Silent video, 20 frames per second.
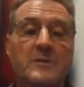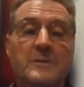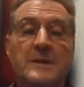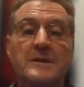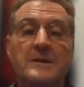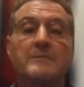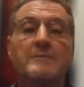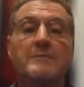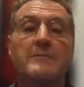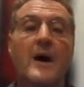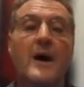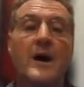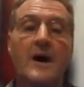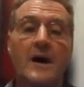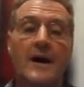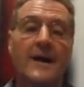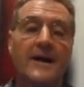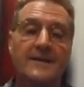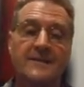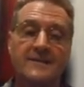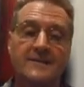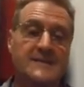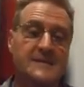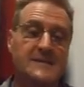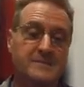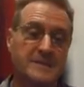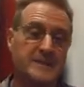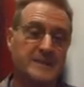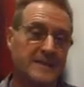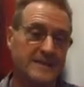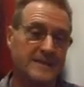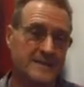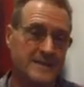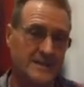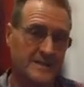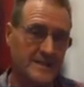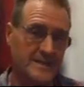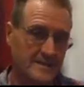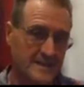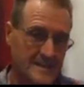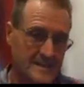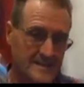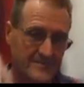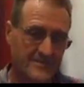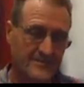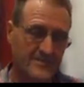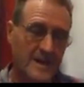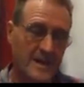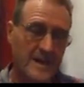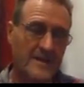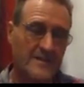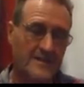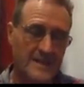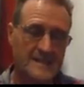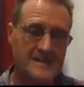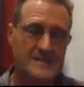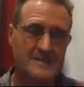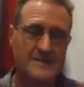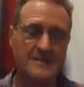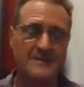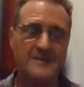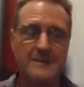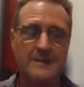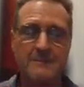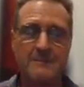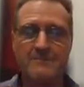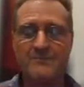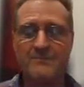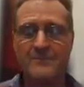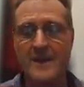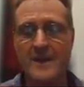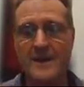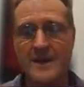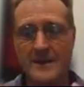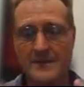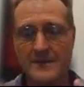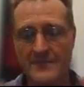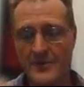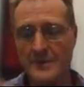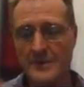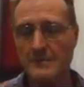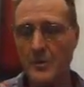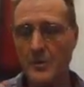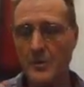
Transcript: me to buy this particular shell. And a very